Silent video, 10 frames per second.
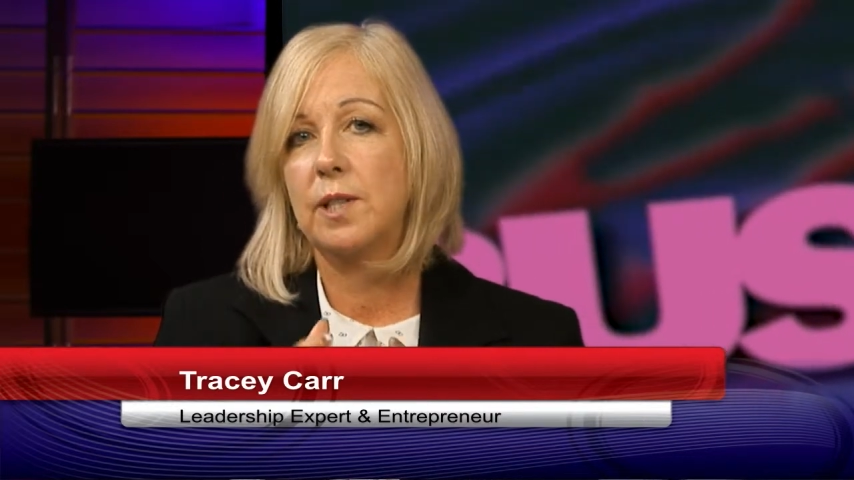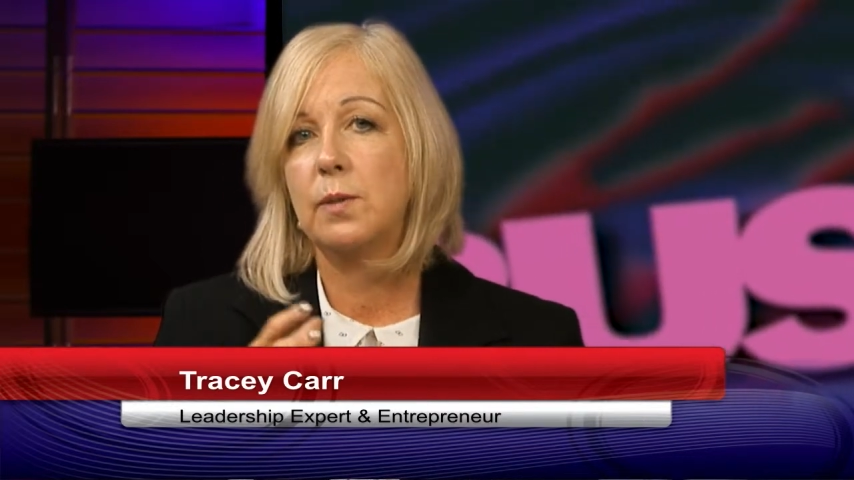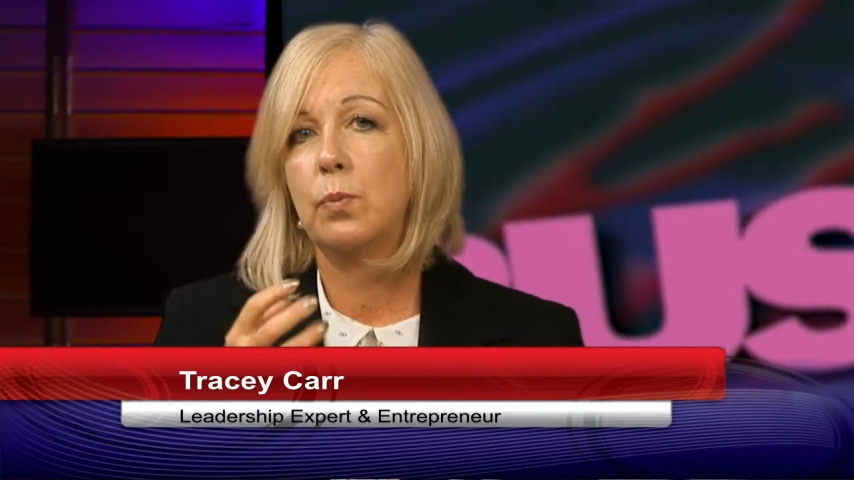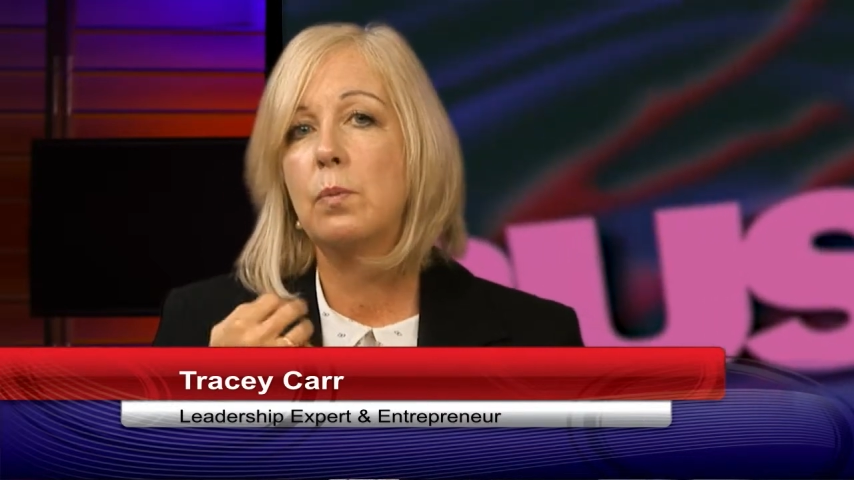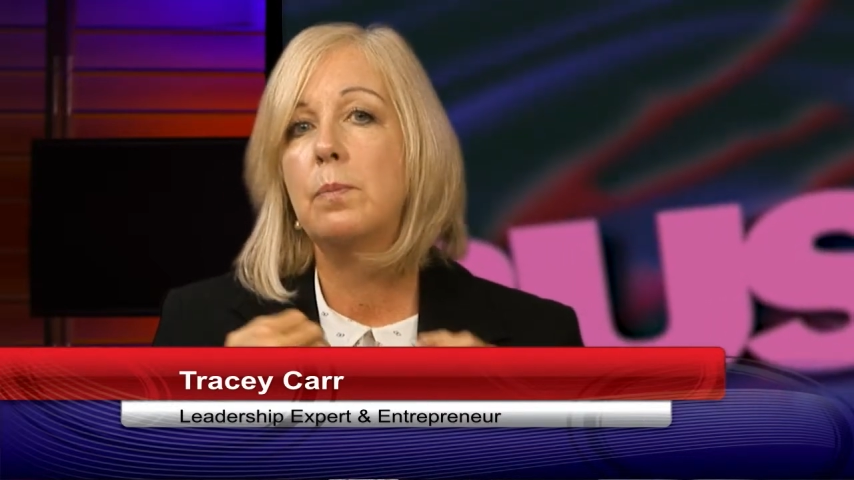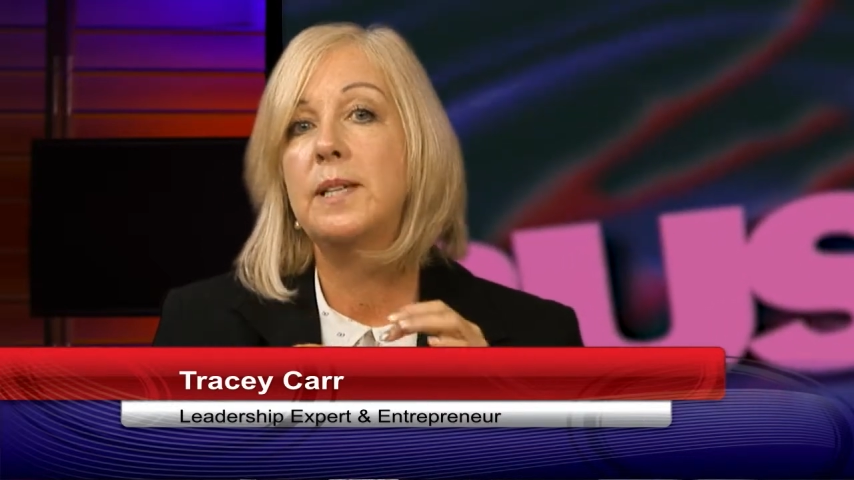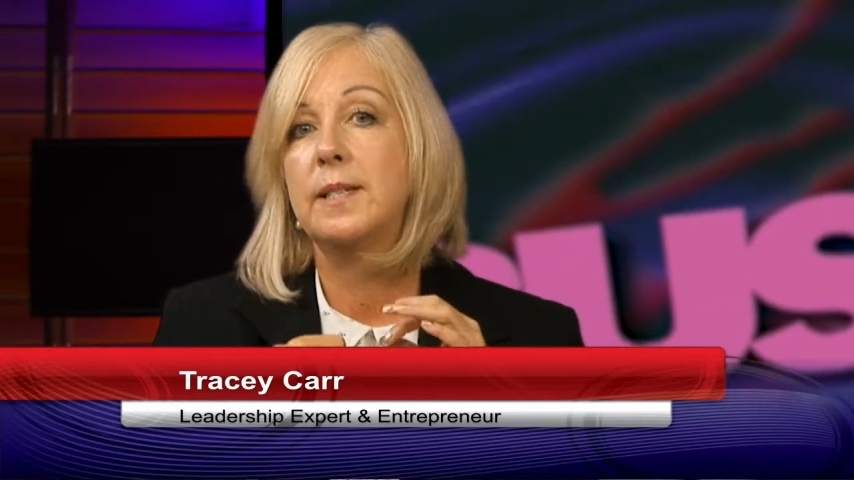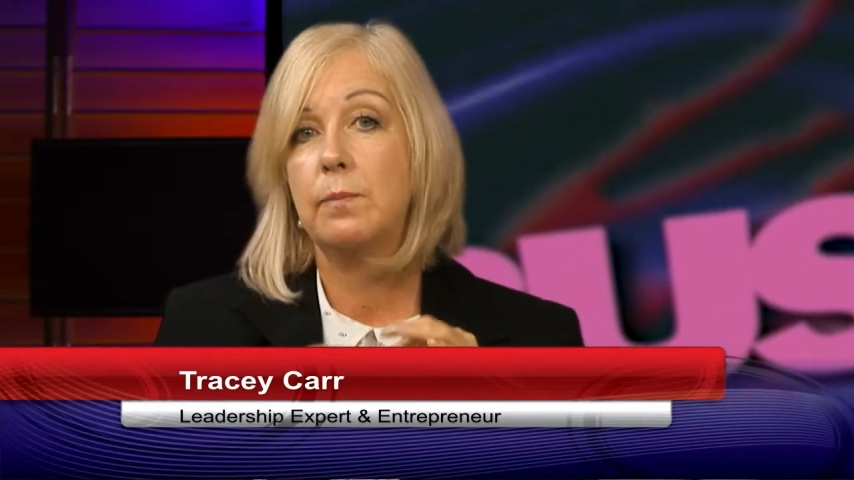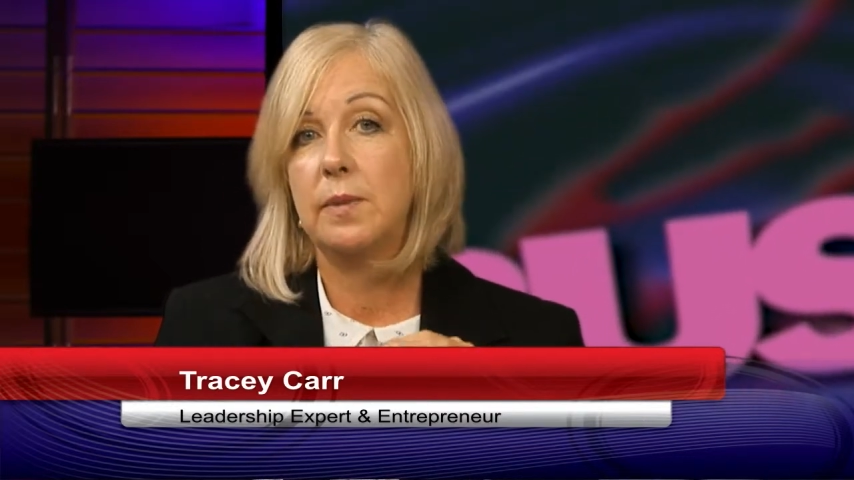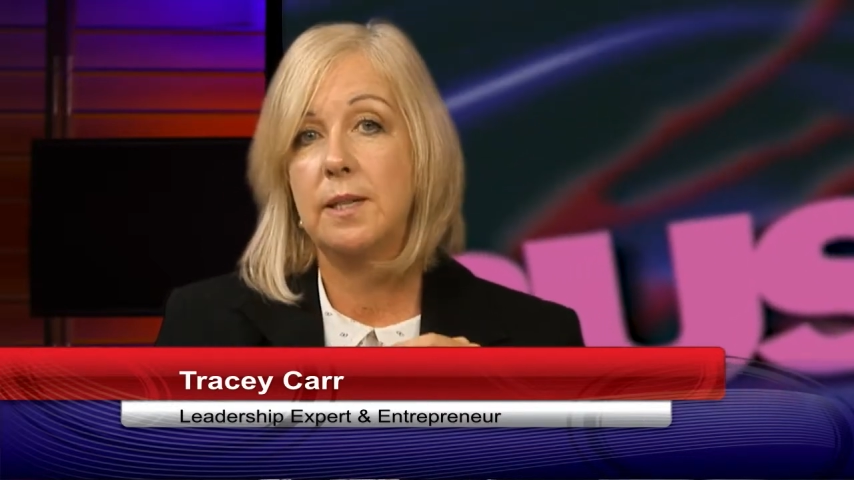There's probably
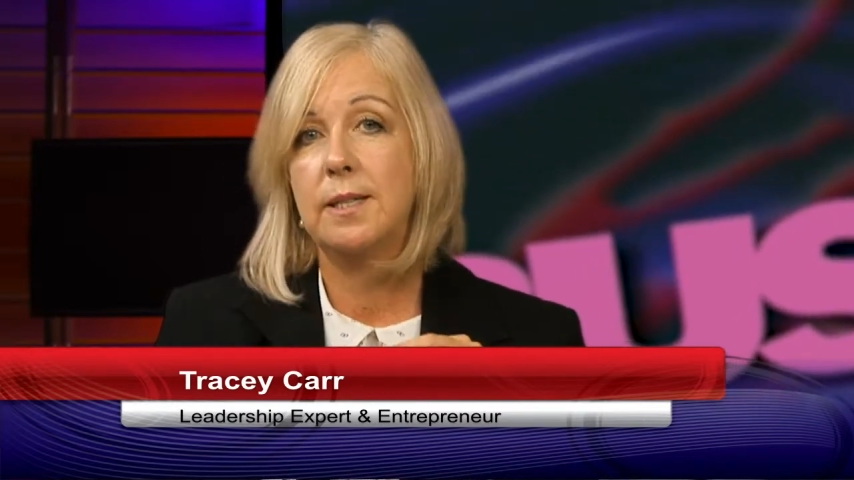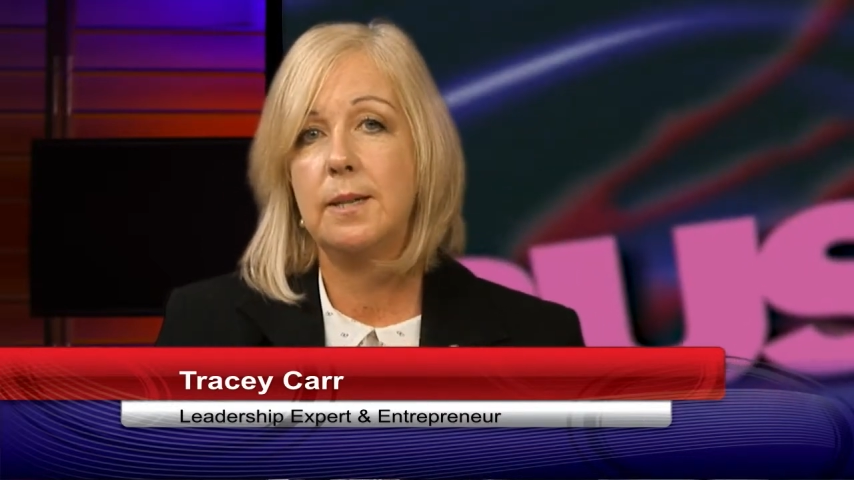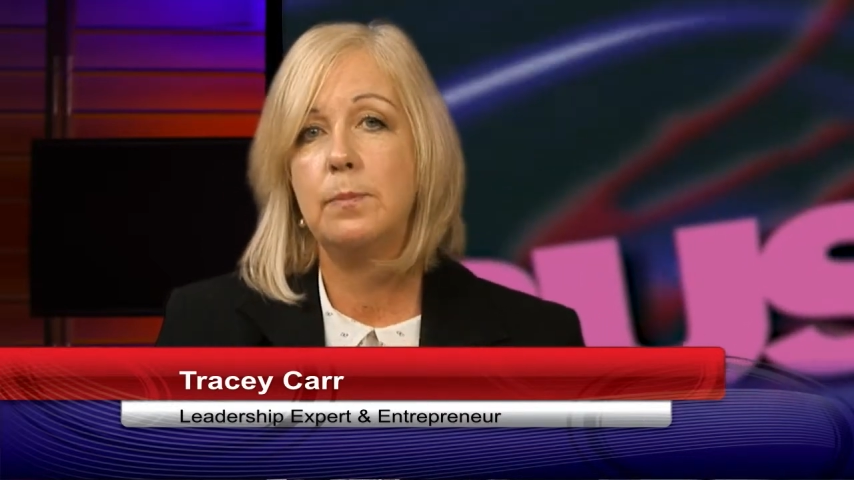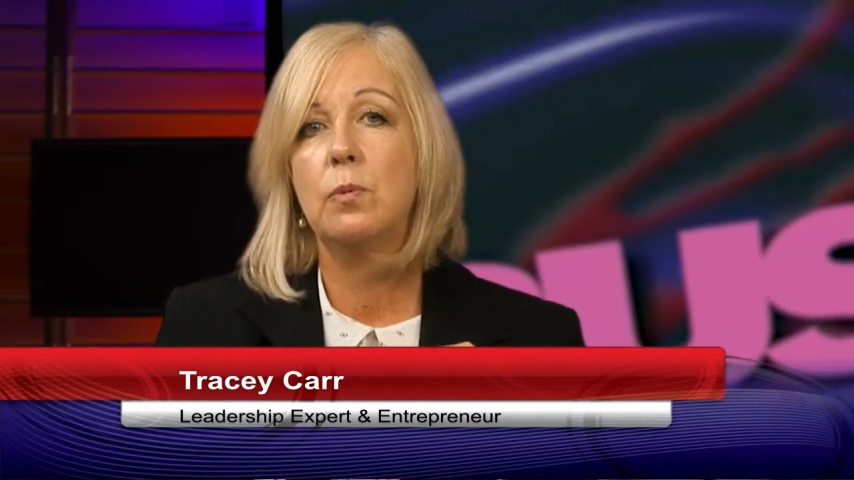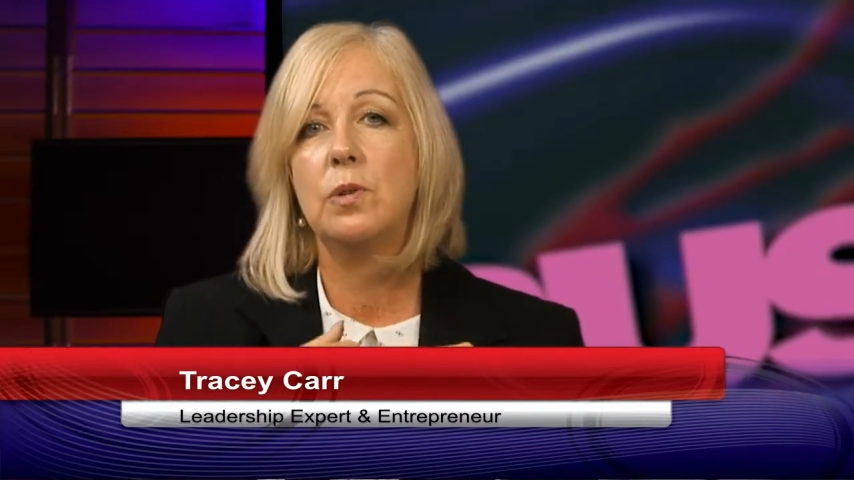something deeper